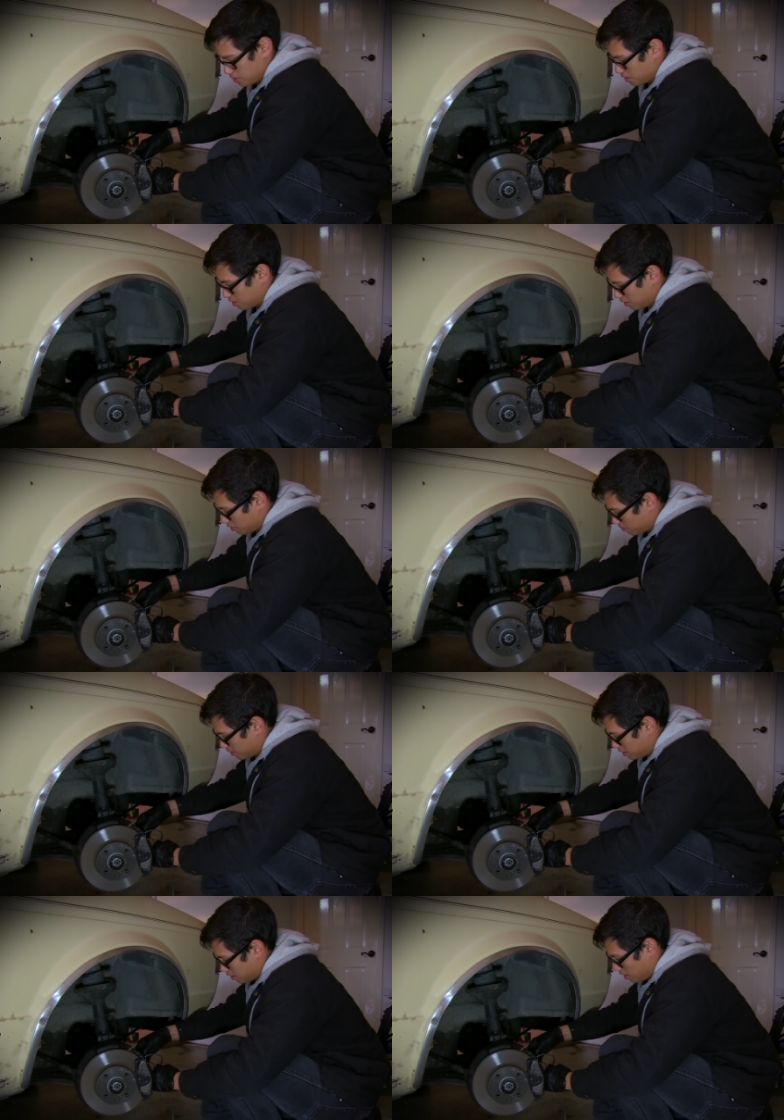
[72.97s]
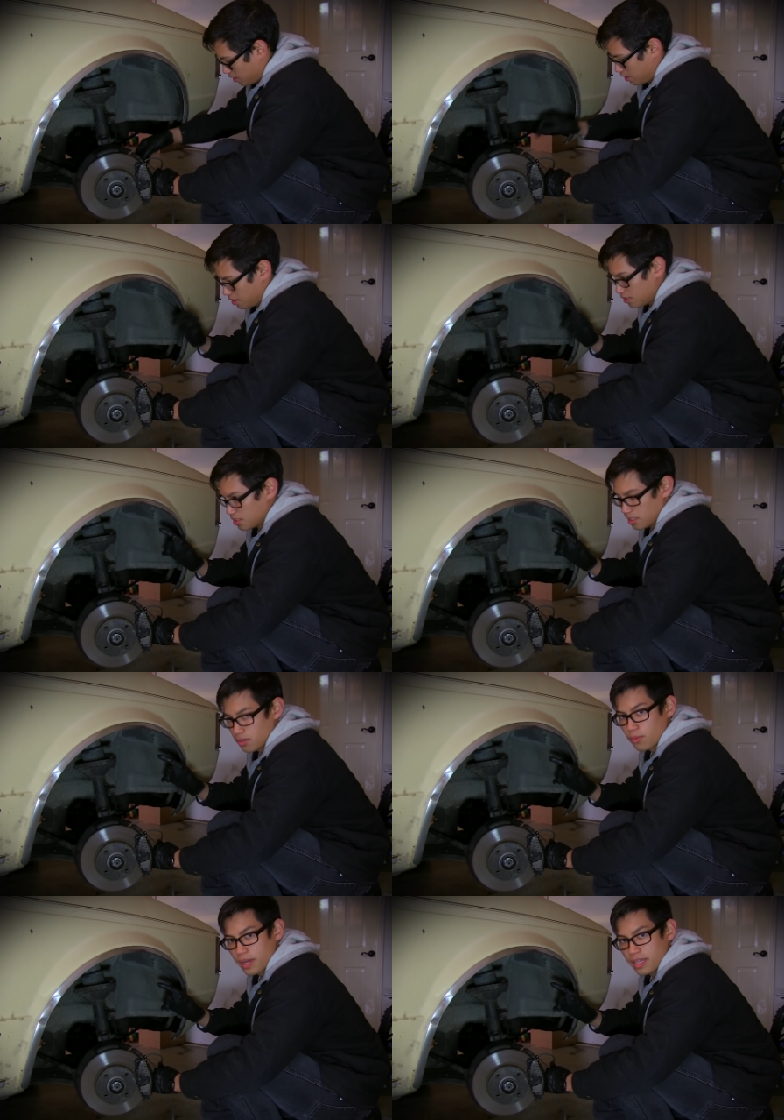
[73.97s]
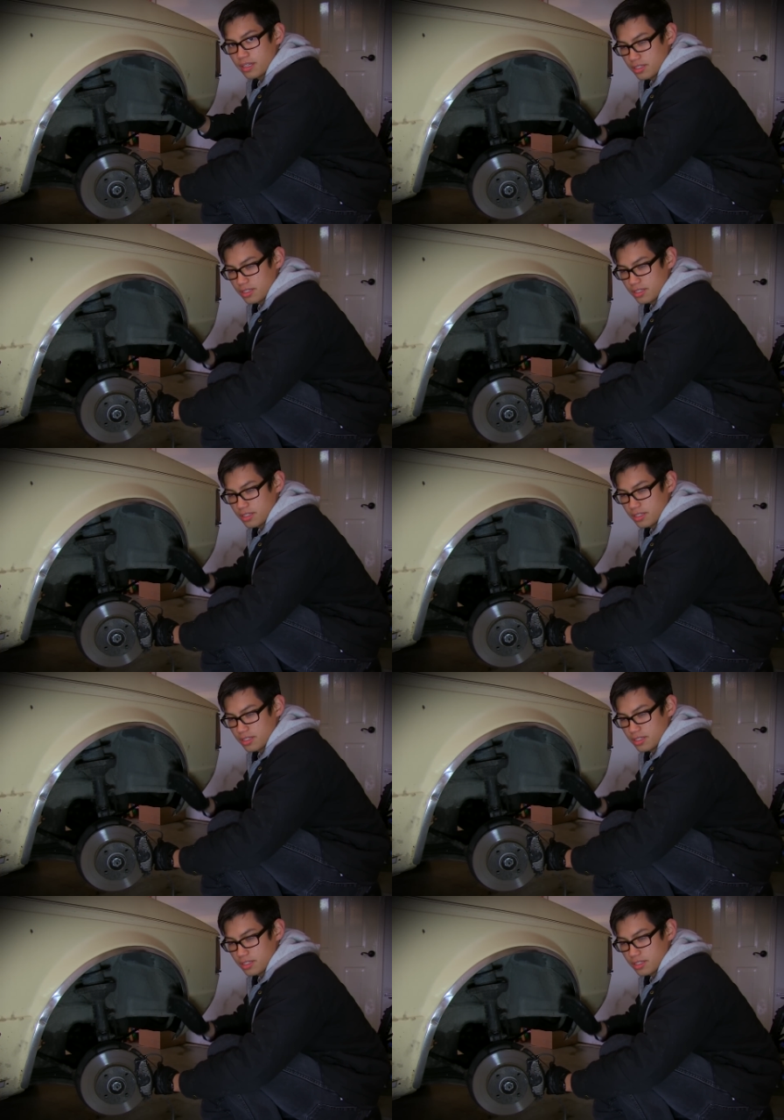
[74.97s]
just a little bit and he's gonna wait.